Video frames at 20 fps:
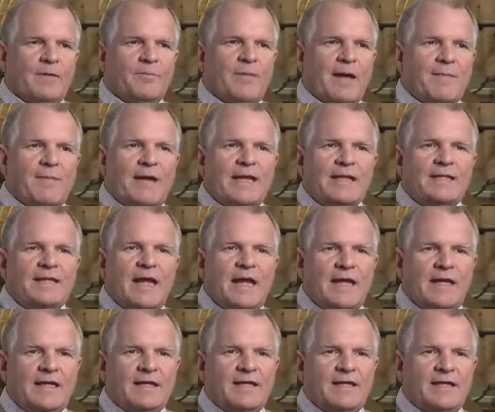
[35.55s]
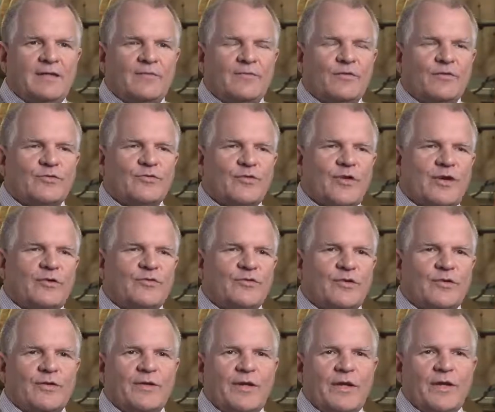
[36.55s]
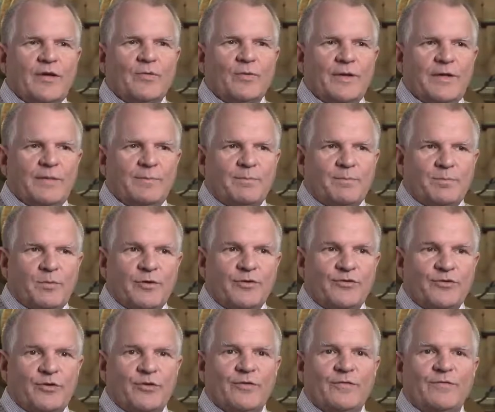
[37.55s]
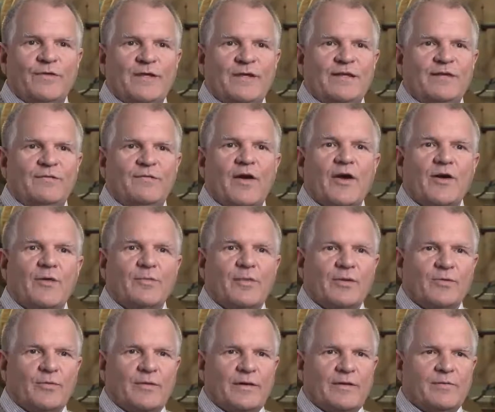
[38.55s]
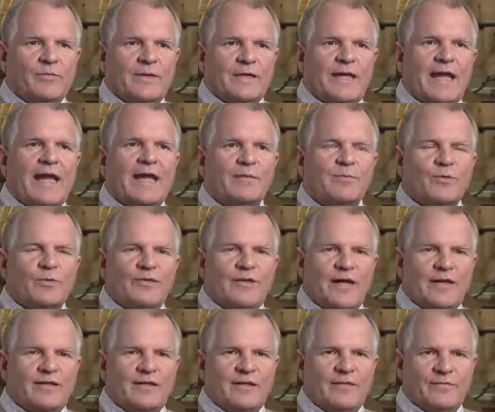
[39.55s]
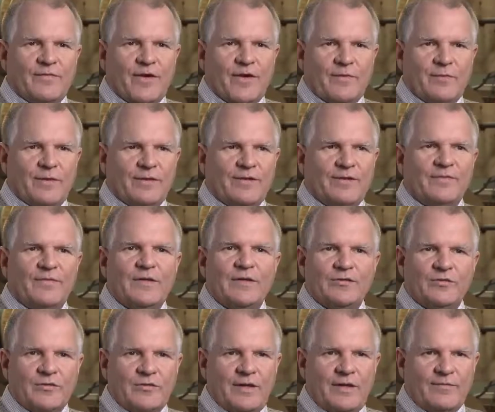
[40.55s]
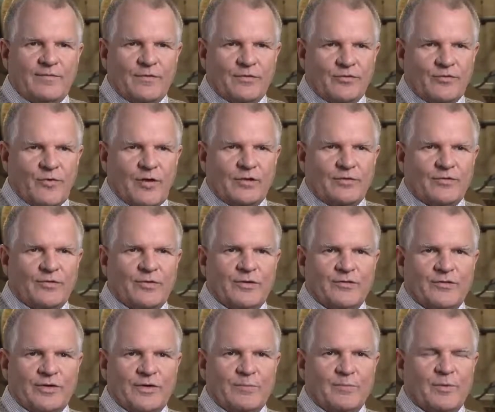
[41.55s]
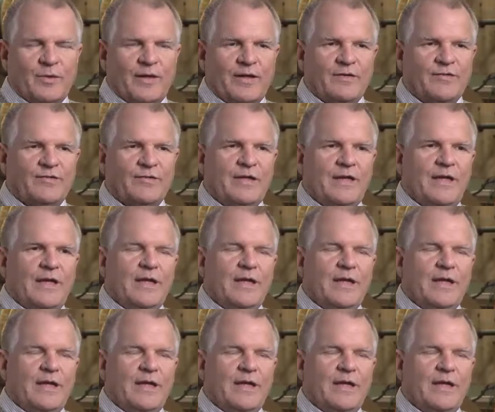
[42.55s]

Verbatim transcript: By maintaining the infrastructure, we preserve the environment. Uh, we can't protect the environment if the in infrastructure isn't in place.